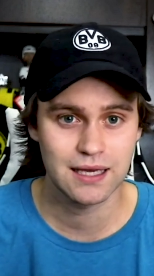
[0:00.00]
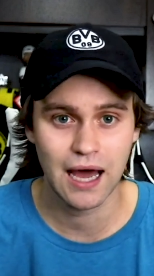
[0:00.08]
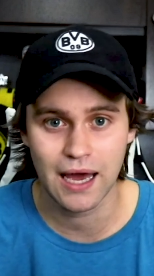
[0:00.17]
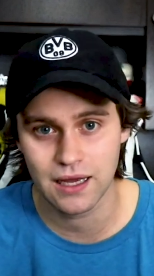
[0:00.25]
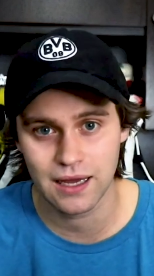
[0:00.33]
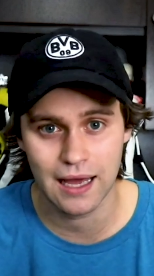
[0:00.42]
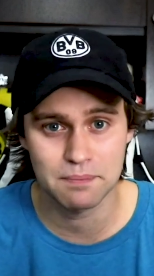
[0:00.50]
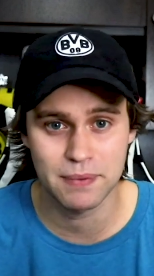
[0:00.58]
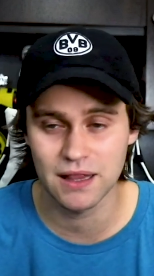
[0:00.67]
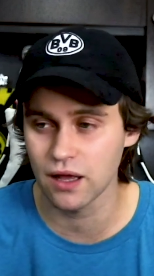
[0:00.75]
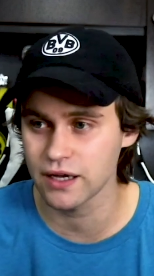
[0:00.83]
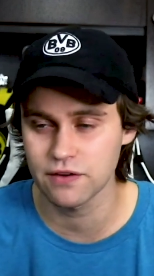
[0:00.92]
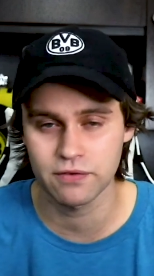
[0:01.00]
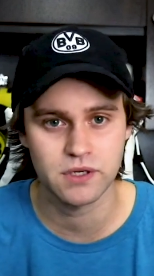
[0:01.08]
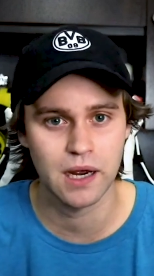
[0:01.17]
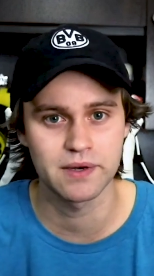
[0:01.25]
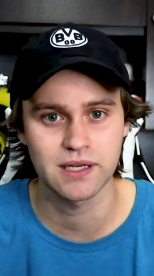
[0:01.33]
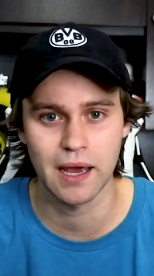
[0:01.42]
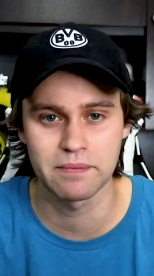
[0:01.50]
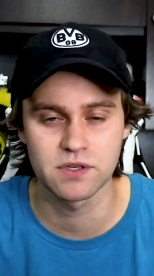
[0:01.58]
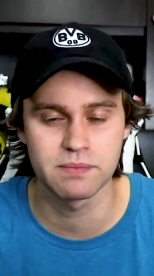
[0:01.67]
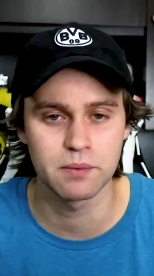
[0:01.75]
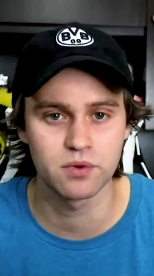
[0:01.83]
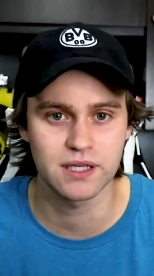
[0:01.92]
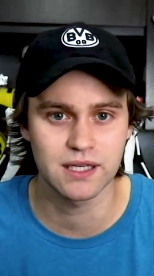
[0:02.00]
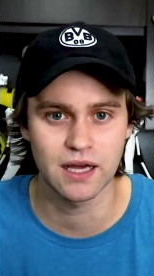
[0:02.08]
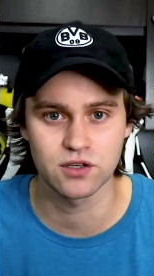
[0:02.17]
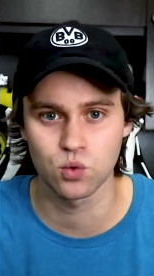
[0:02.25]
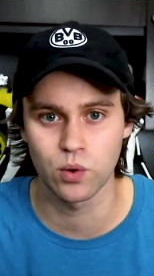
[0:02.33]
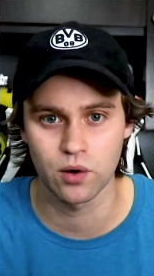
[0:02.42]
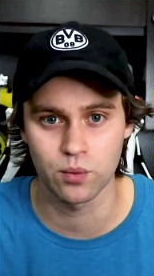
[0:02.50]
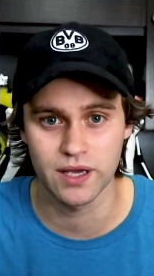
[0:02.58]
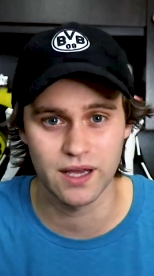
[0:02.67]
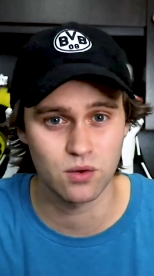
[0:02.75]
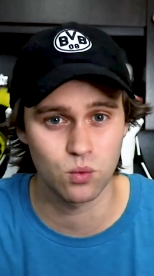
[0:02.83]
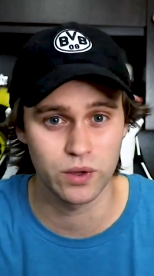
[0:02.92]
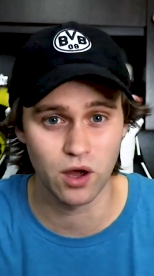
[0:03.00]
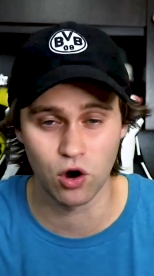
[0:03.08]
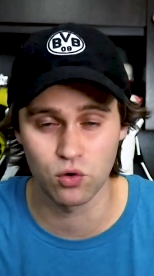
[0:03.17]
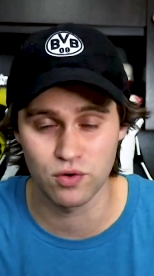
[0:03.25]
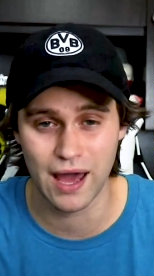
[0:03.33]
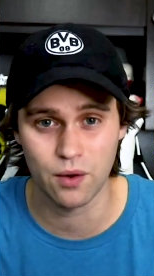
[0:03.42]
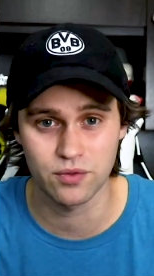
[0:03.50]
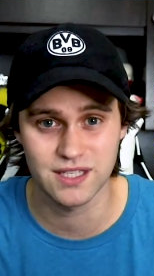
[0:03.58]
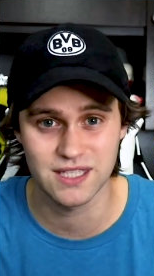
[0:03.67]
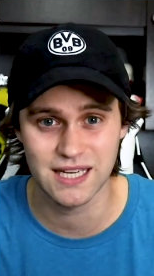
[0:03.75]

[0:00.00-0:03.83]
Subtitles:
kind of been lucky from time to time to be able to get to where we are now in the